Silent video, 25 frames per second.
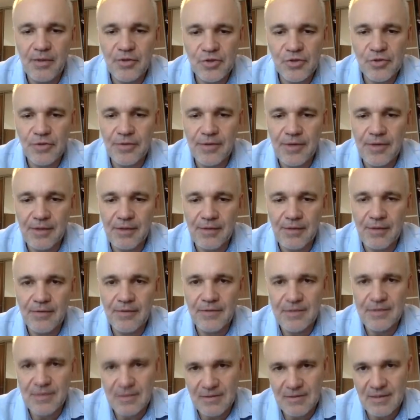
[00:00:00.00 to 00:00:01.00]
sure that there
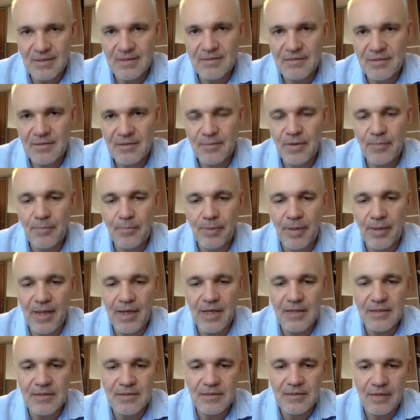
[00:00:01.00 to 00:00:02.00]
is a system in
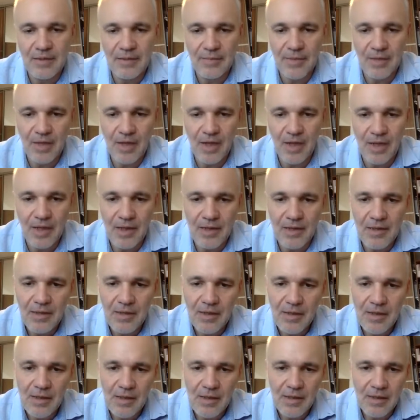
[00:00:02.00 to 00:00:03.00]
place. I mean, I
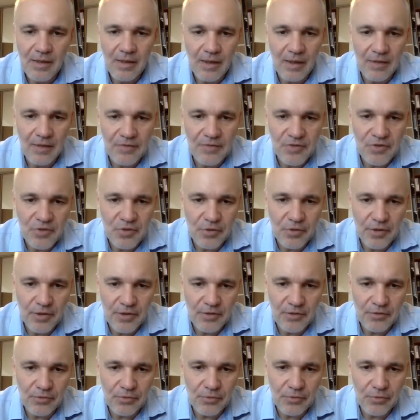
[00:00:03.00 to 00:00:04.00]
was
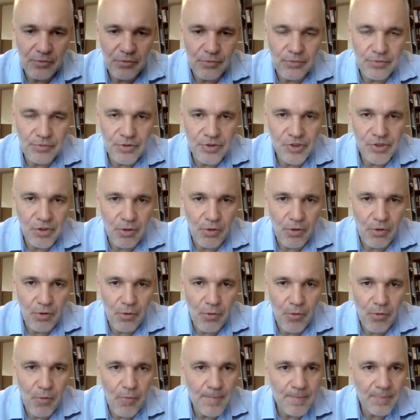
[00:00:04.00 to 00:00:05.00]
going to
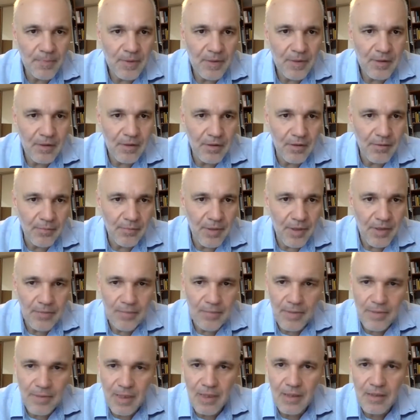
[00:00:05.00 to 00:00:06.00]
show
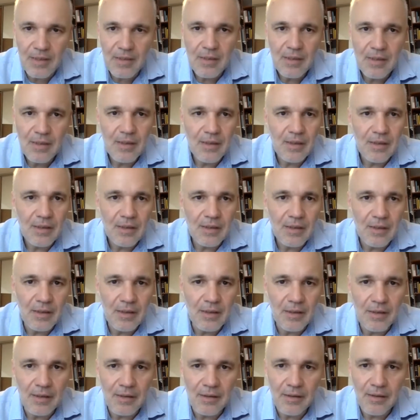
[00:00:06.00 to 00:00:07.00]
maybe
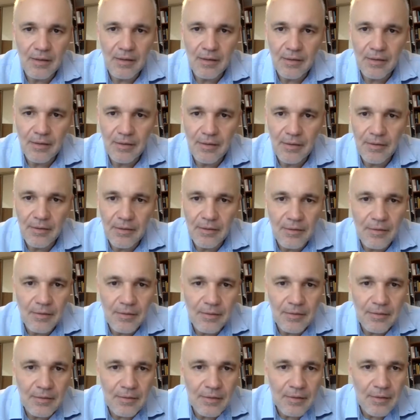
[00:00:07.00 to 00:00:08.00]

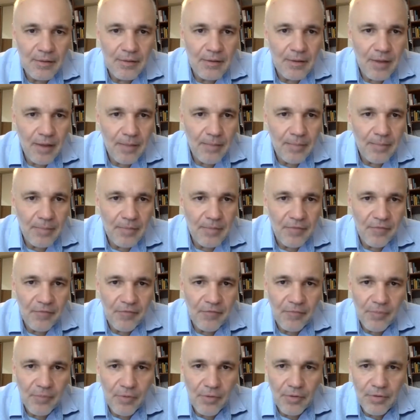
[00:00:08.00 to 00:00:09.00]
a couple of
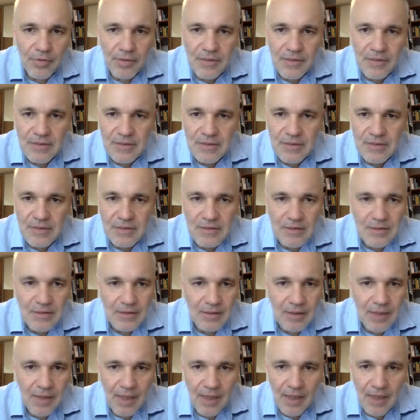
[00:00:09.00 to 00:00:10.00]
more
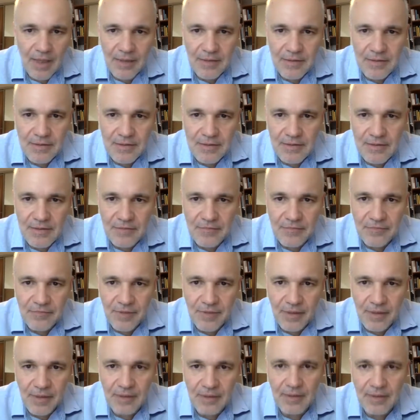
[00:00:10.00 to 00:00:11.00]
slides.
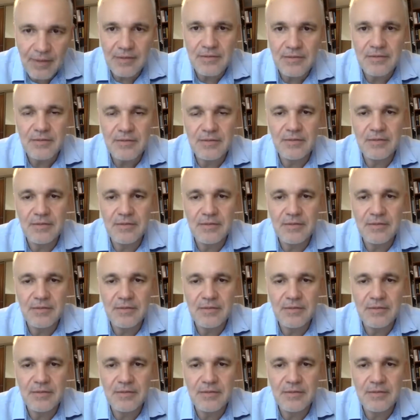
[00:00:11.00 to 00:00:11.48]
Yes,